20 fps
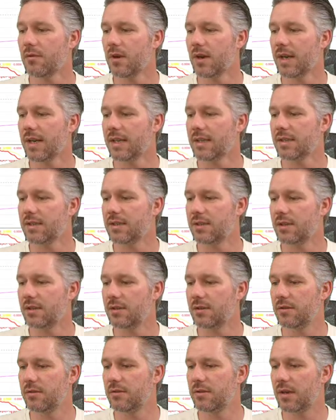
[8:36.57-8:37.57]
right
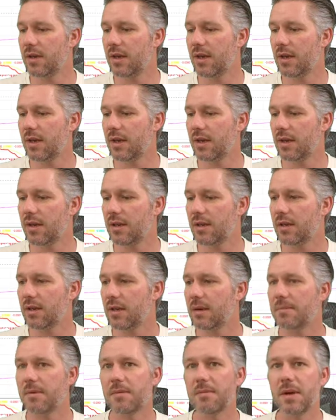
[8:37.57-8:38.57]
into a
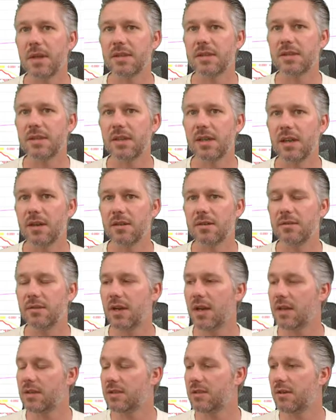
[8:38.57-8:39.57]
couple of months ago.
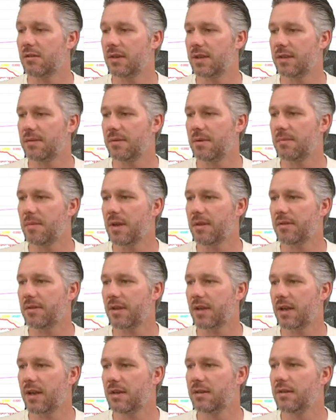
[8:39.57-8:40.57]
A month
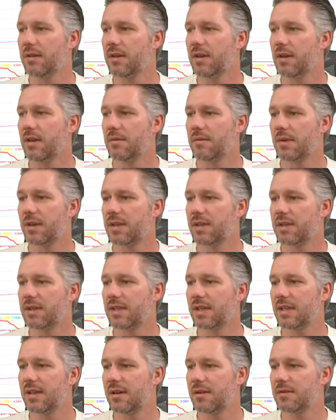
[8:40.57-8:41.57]
ago. We can
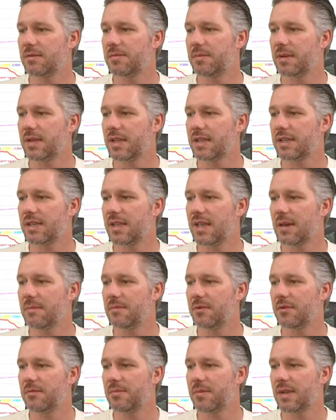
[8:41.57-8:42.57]
see that I was predicting that
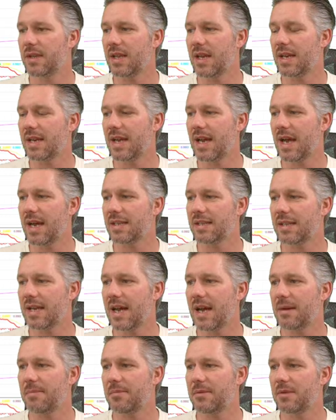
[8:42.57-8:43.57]
movement then. It hasn't
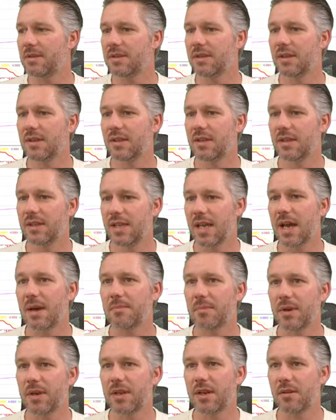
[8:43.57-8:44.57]
happened
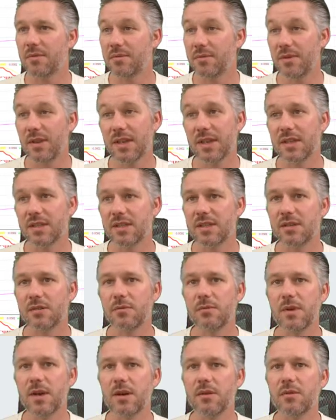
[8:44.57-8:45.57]
yet, but I think it still
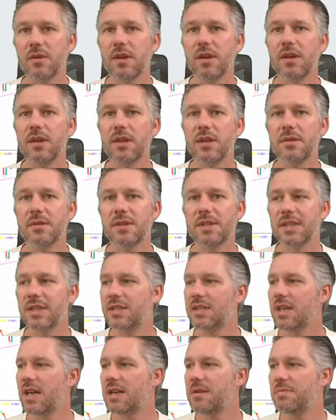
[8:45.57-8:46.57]
will. USD
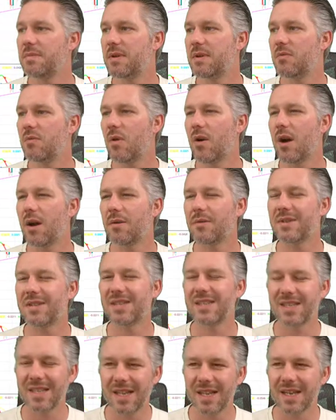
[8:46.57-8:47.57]
JPY I would
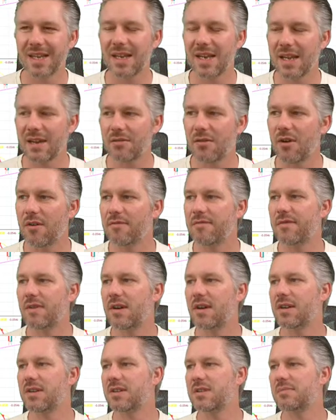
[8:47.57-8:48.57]
steer clear of,
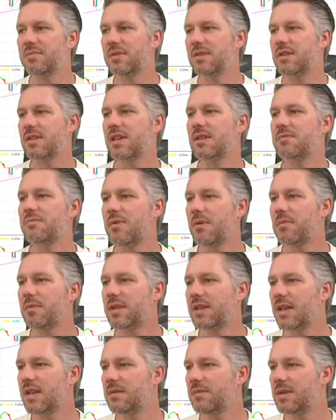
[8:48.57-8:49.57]
just because that's probably
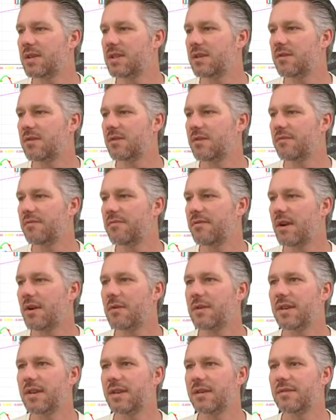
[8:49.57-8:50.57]
going to be to and
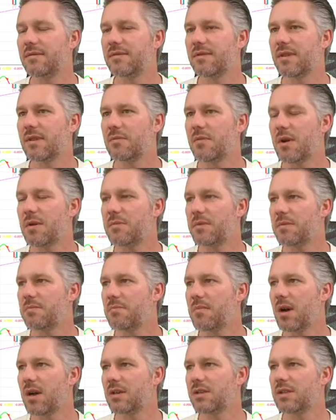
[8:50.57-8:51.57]
fro, and there won't be
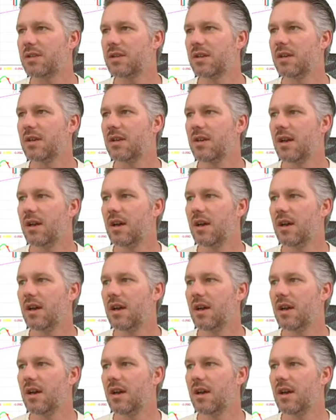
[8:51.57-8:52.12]
much